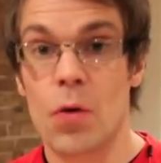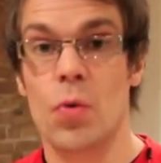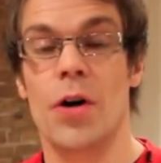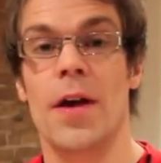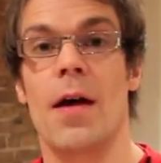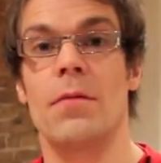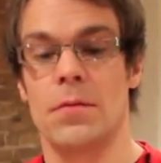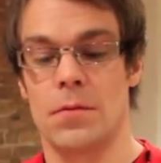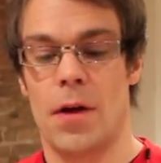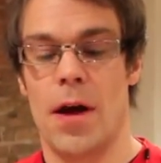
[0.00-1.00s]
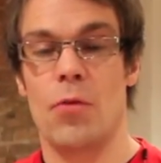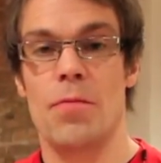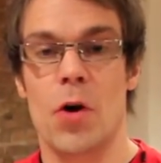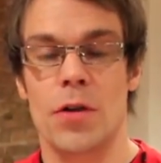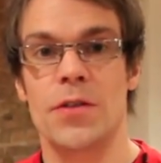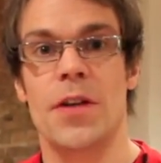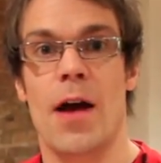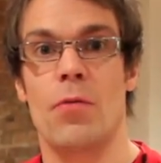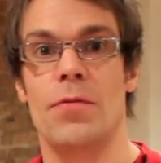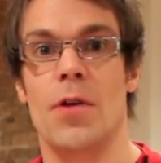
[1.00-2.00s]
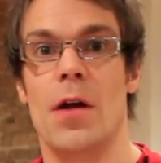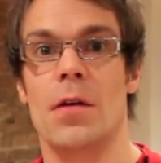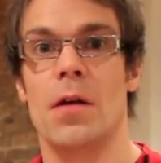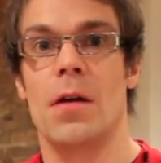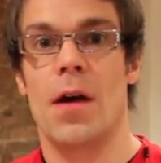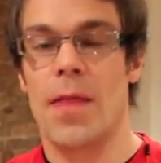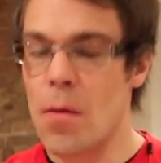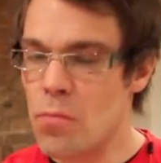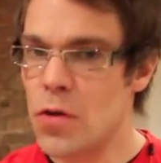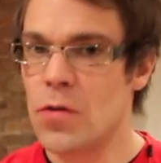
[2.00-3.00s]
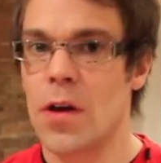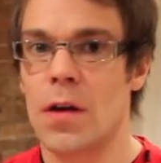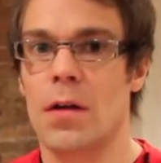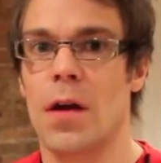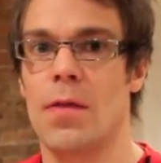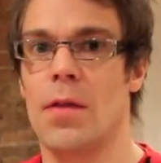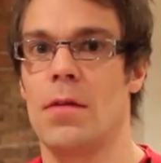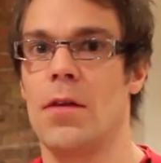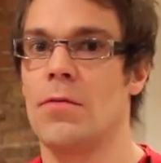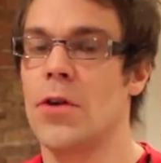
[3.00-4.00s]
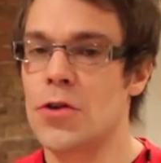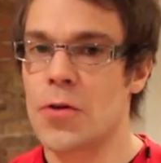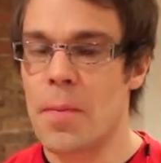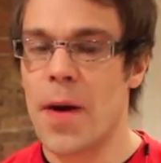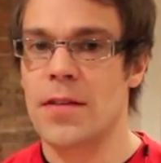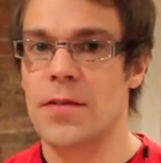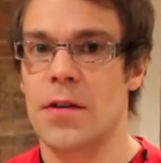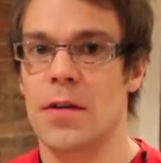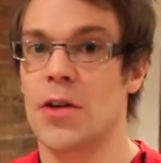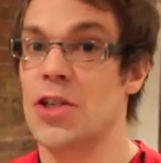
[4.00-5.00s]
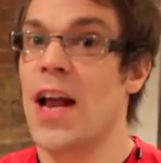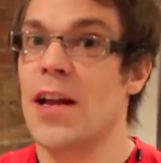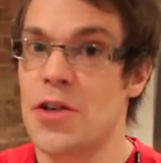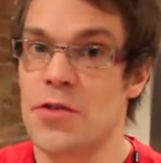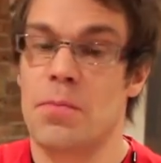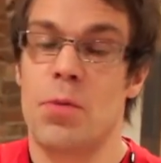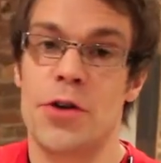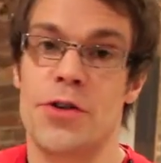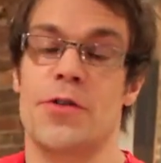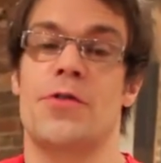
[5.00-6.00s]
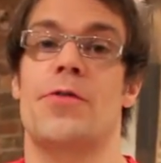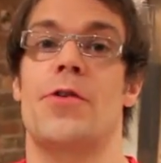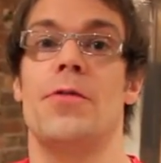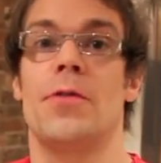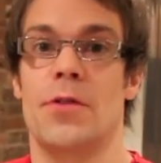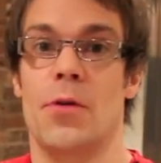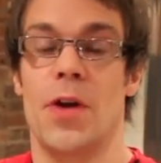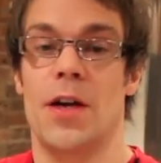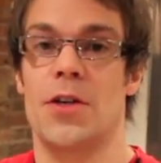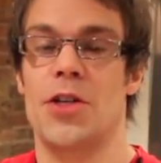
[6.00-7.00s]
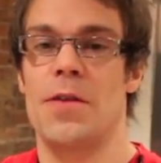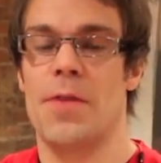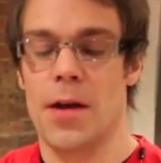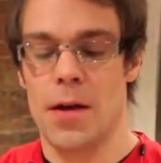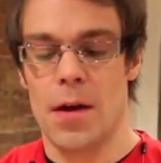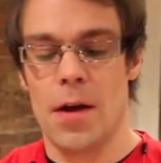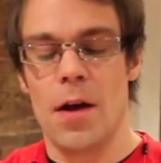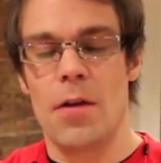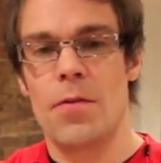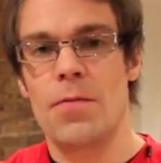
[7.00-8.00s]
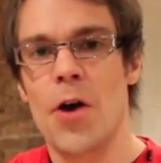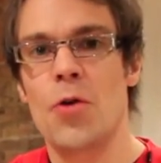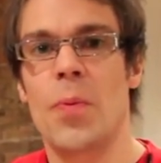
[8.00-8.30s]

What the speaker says: our workout and we've monitored how we've done, and that music and the virtual competitor and the challenges have pushed us through so that we can achieve it. The final